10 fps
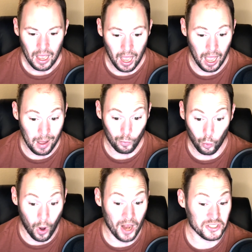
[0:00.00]

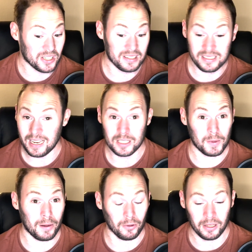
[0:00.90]
Washington State's
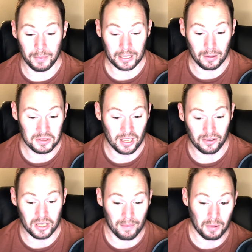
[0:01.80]
been able to pick
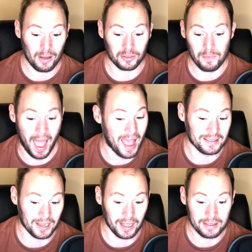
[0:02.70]
themselves up off the mat.